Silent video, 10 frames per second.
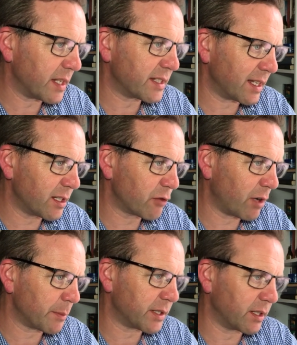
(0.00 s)
is
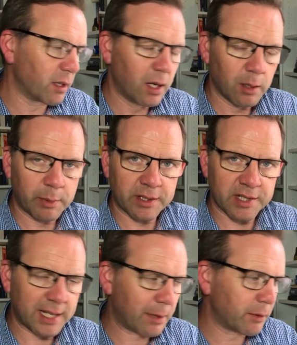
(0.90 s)
interrupted with the
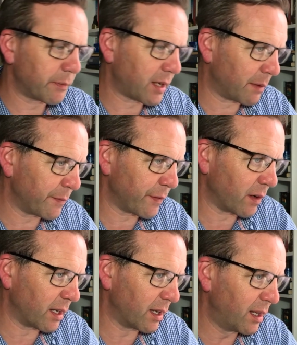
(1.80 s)
sound of
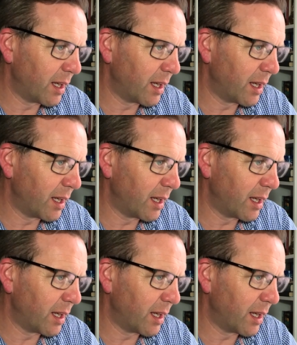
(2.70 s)
gunfire.